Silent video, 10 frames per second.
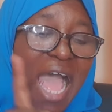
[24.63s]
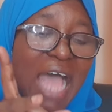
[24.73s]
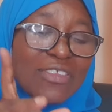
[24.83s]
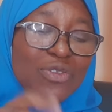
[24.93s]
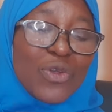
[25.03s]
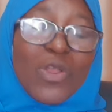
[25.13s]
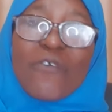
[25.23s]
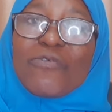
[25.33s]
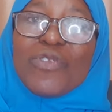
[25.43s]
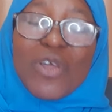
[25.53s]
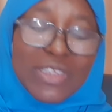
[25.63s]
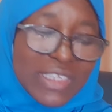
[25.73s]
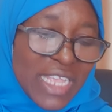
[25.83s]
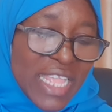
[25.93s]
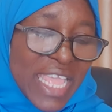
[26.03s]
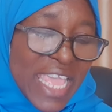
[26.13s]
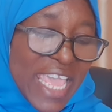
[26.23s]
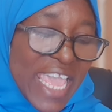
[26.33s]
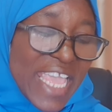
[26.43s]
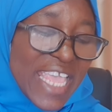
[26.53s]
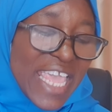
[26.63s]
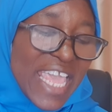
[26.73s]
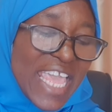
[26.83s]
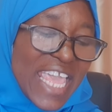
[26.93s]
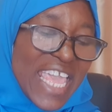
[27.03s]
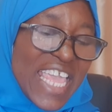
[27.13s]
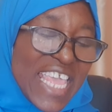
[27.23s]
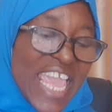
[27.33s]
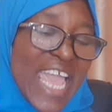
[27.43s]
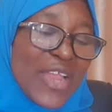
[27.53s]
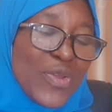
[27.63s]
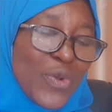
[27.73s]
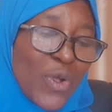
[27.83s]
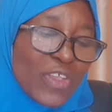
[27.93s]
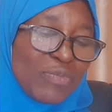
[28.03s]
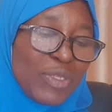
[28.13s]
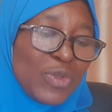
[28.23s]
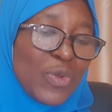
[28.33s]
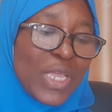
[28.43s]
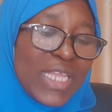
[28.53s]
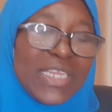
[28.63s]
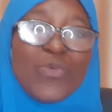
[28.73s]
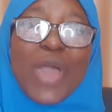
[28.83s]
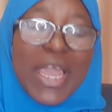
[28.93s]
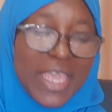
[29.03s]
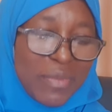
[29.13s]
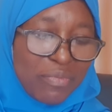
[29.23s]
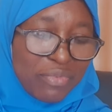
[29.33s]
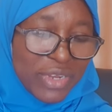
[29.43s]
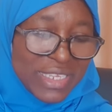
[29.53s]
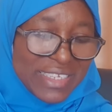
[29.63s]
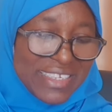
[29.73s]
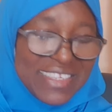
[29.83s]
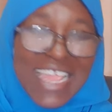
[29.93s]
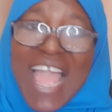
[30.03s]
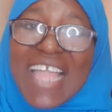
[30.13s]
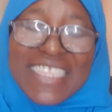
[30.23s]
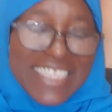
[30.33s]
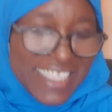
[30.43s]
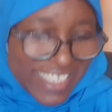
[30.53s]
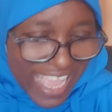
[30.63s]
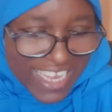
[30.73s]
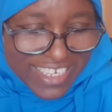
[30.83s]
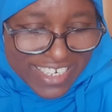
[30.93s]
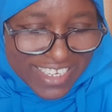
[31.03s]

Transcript: and School of Nursing, Iyenu Hospital, Ogidi, where he presented